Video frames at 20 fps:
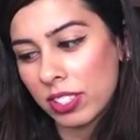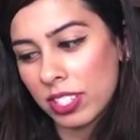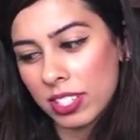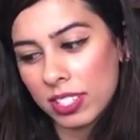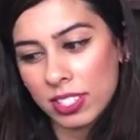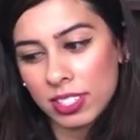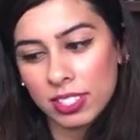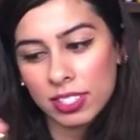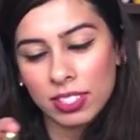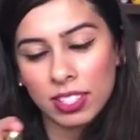
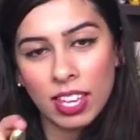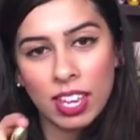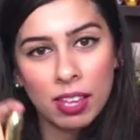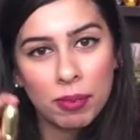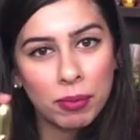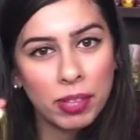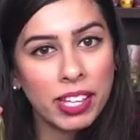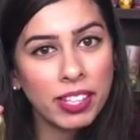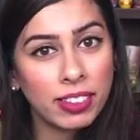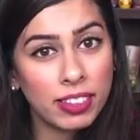This
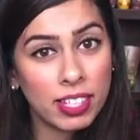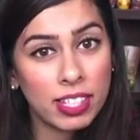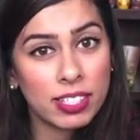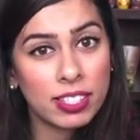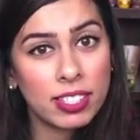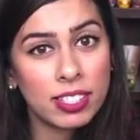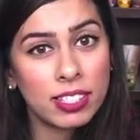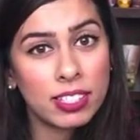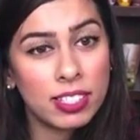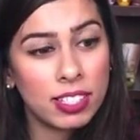came like
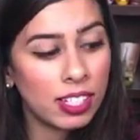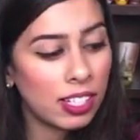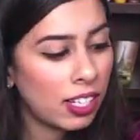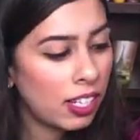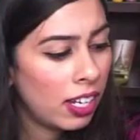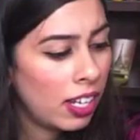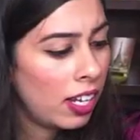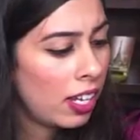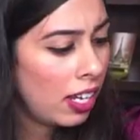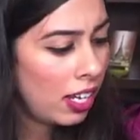this.
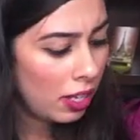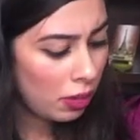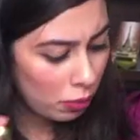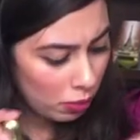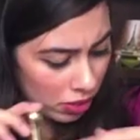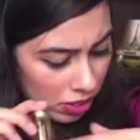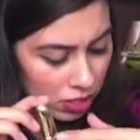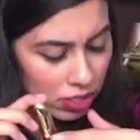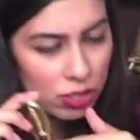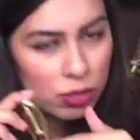It
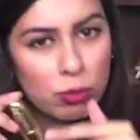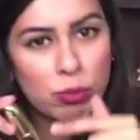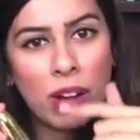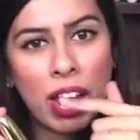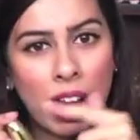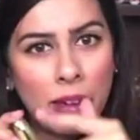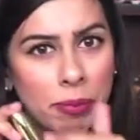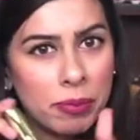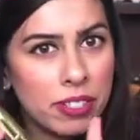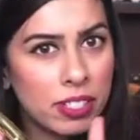was
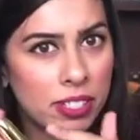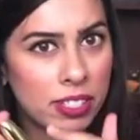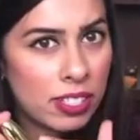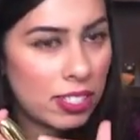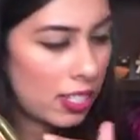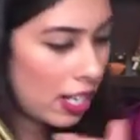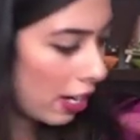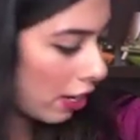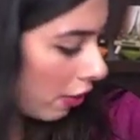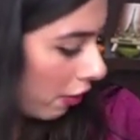wrapped in
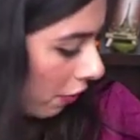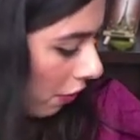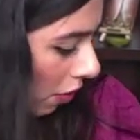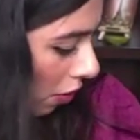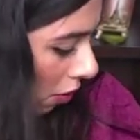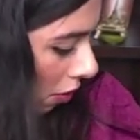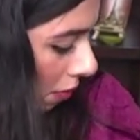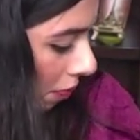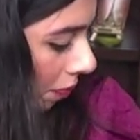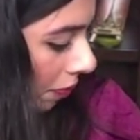
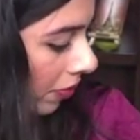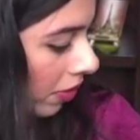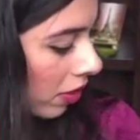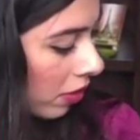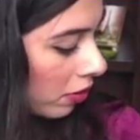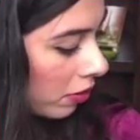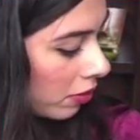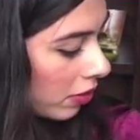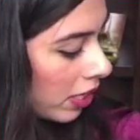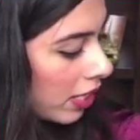styrofoam
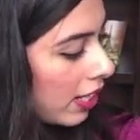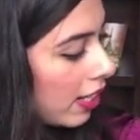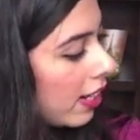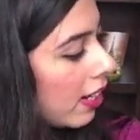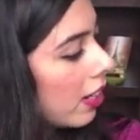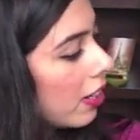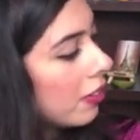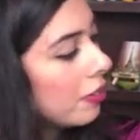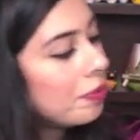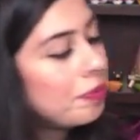right
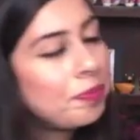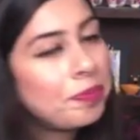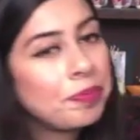here.